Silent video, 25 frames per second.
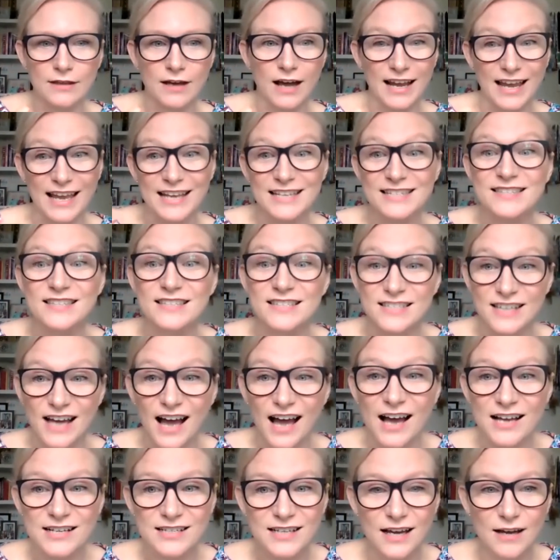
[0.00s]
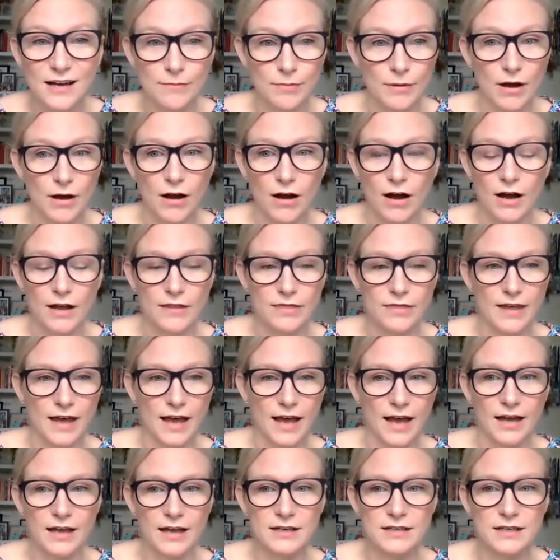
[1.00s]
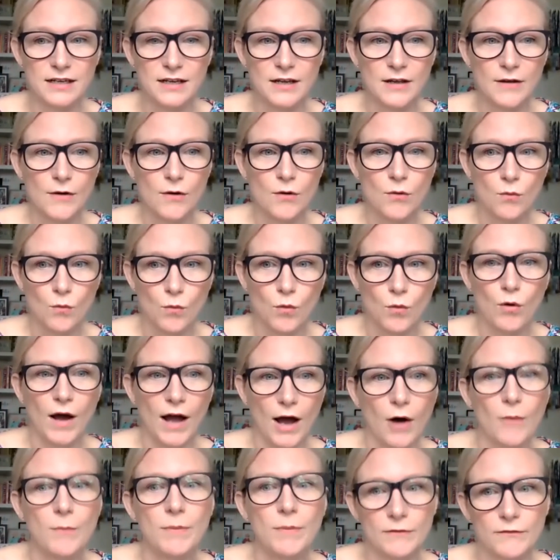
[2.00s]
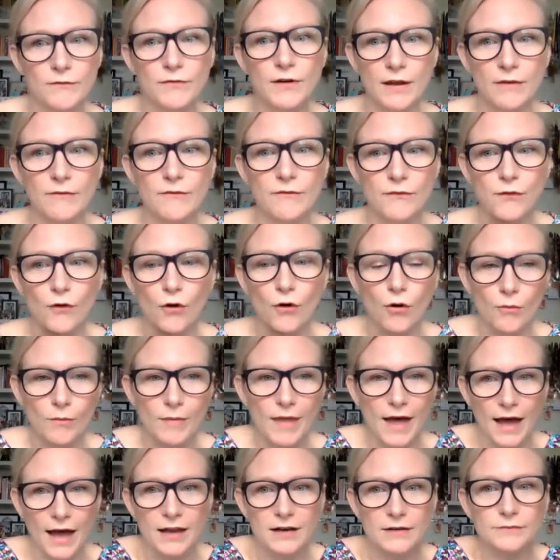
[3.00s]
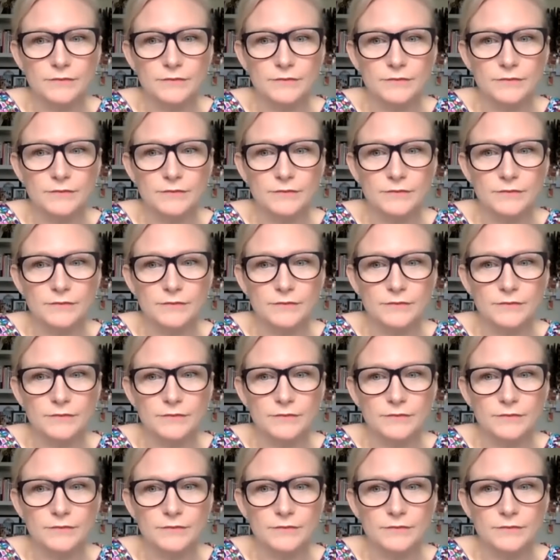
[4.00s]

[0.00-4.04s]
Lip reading: I guess, the data behind that will help inform that.